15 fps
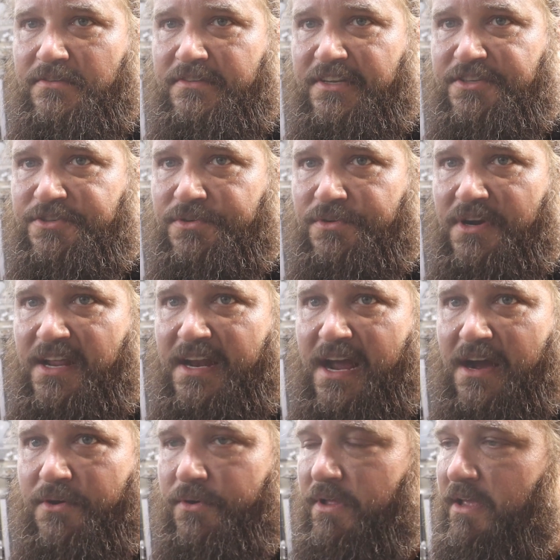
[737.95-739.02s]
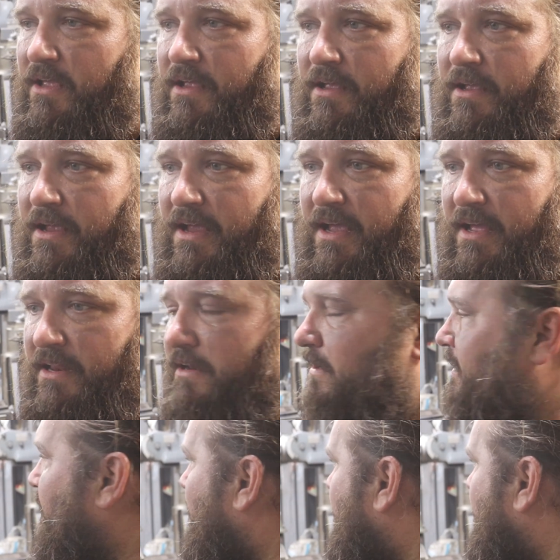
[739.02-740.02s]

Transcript: digital readout, and